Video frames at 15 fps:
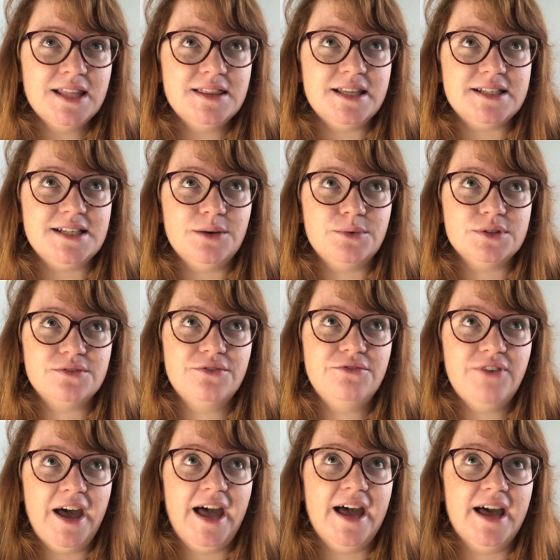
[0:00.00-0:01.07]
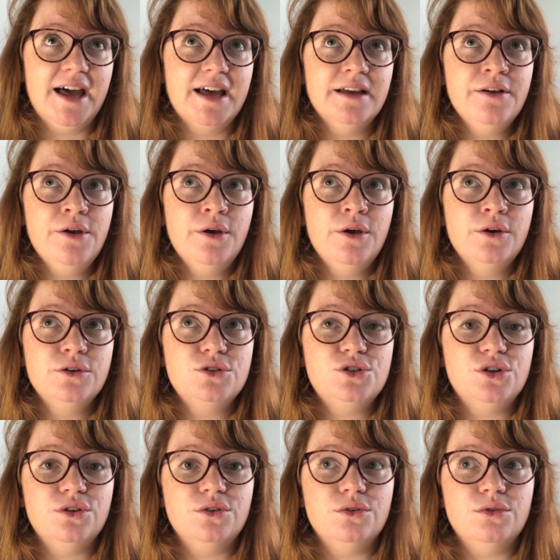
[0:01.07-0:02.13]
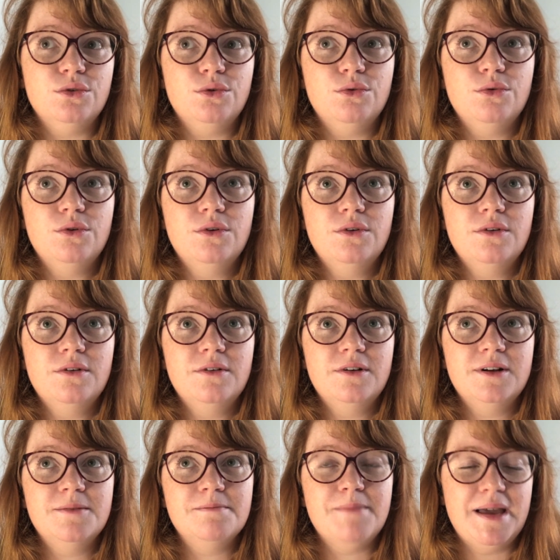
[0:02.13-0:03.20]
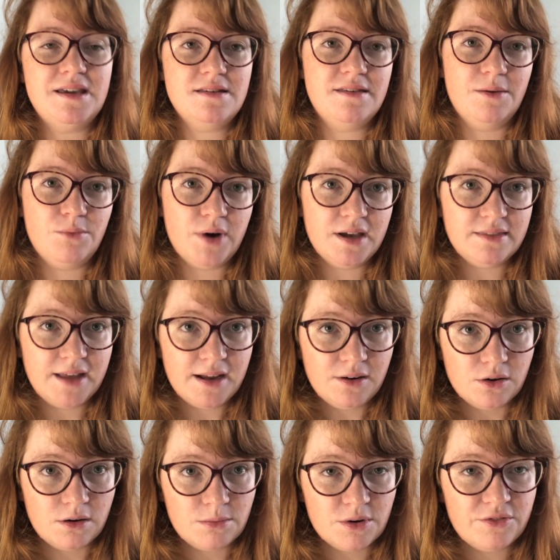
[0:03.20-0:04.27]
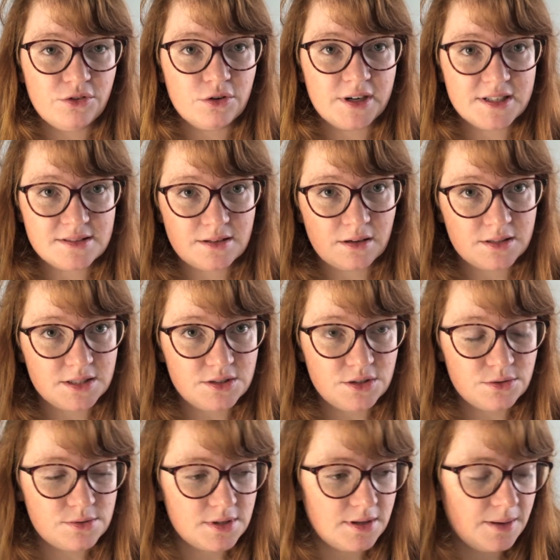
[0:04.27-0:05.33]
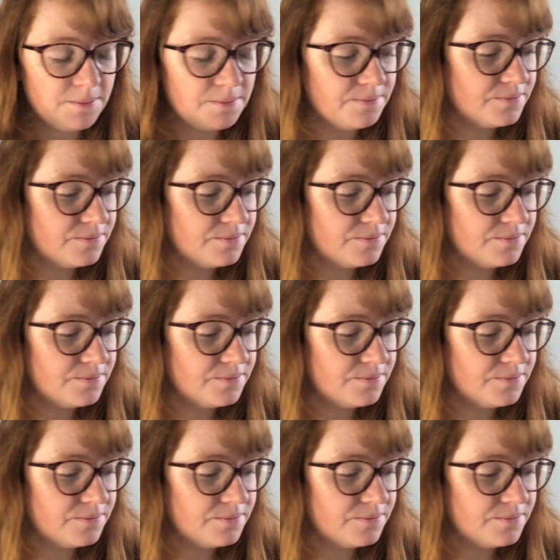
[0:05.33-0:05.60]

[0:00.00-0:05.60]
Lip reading: that it was fair to make them wait that long before I started using it.